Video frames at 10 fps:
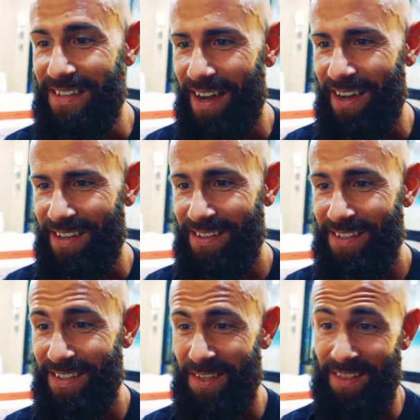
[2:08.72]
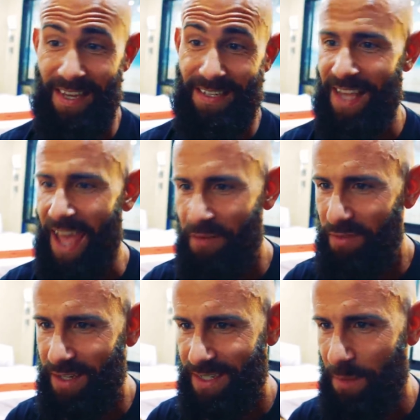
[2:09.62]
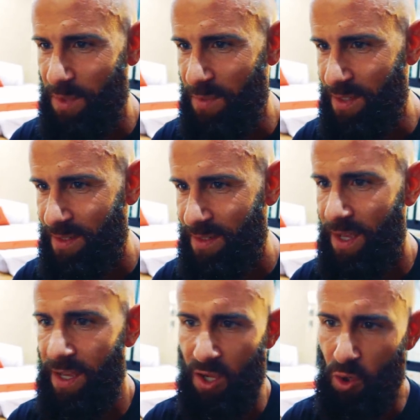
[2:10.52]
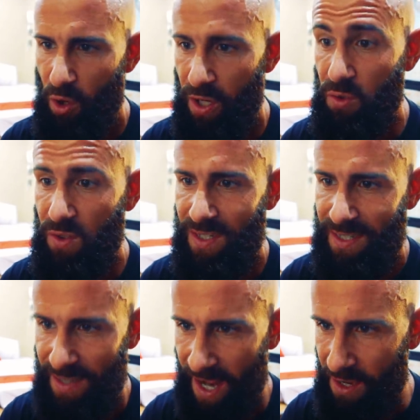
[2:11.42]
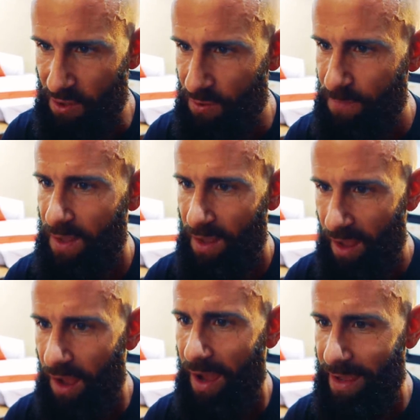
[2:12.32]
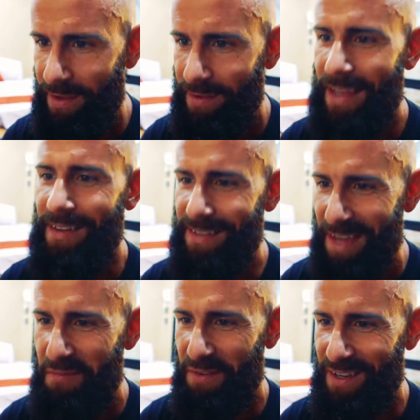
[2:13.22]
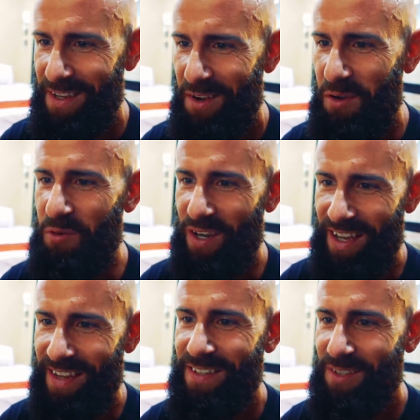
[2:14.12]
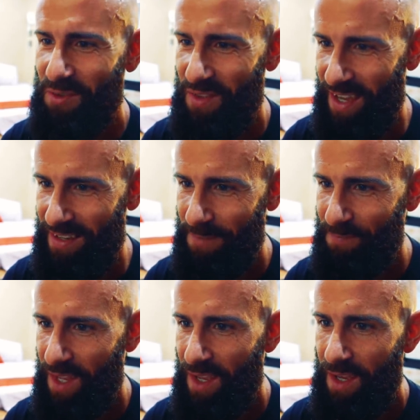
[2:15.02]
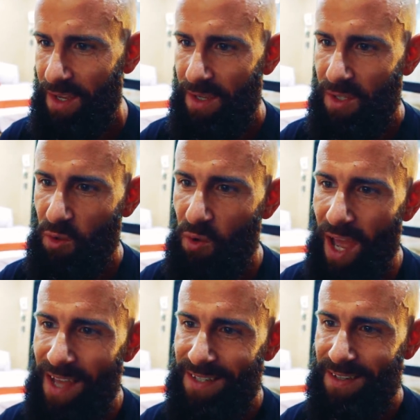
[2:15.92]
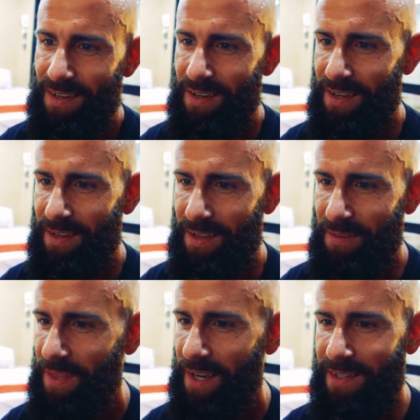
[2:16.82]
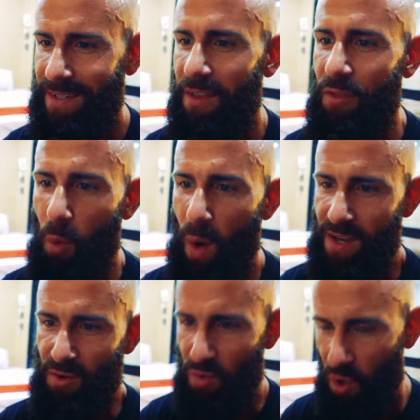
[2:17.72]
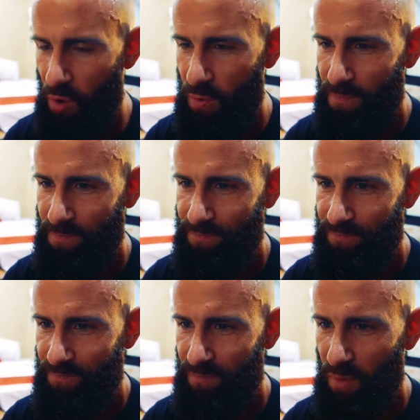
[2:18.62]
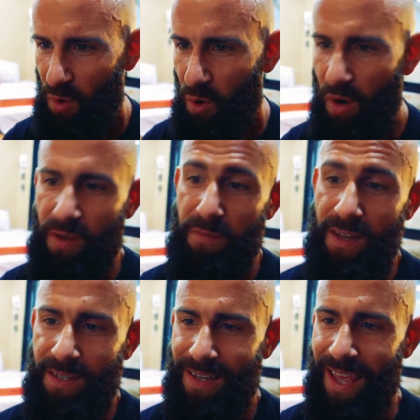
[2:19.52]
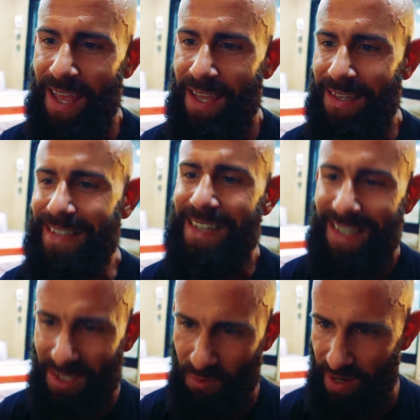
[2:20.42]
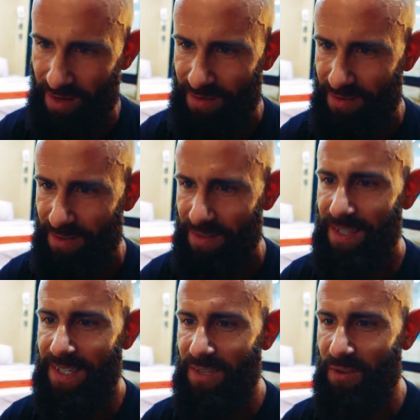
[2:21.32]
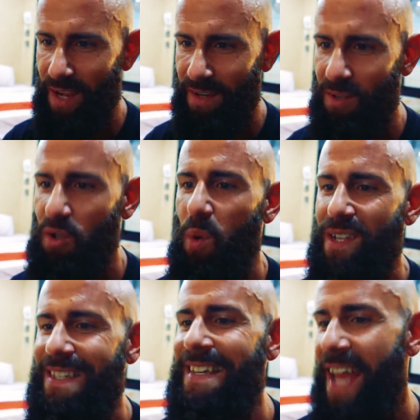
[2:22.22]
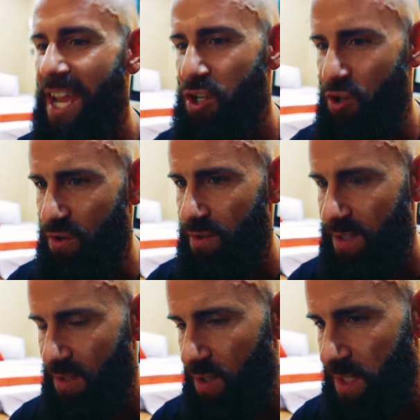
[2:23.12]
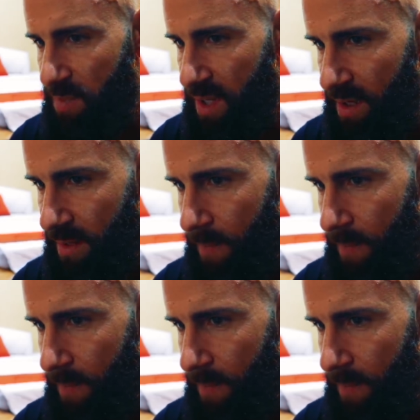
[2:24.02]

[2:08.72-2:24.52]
diet that is heavily supplemented in order to sustain you. I can definitely relate to that. So you asked if that is the way to go or if it is a disconnect, a disconnect towards nature, so to speak.